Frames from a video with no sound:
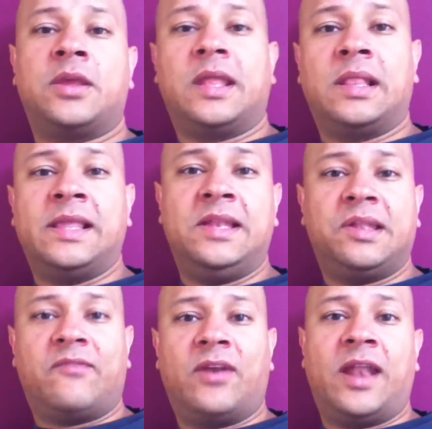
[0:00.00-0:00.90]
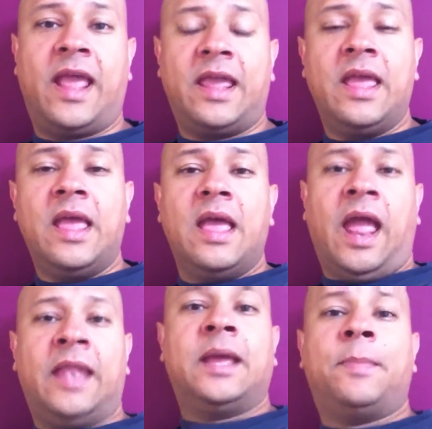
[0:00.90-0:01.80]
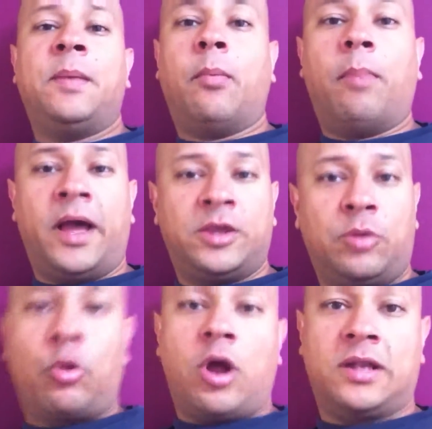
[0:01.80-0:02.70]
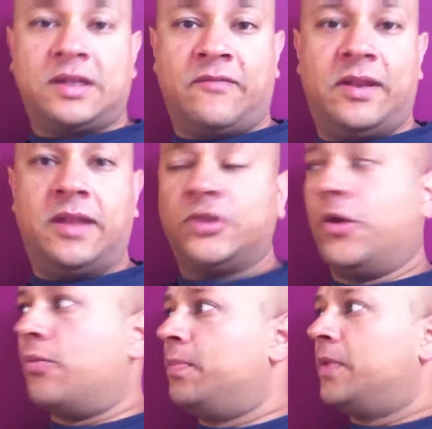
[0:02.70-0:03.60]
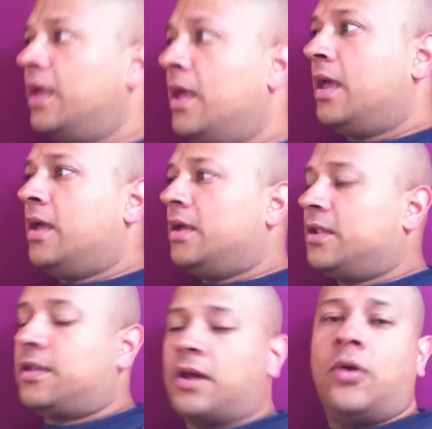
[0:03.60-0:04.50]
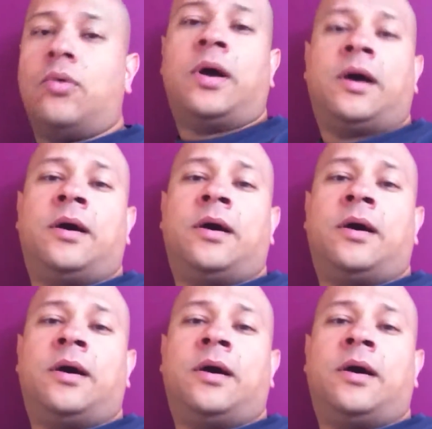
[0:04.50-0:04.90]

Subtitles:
You get leads every day, and you get people buying your product every day too. So,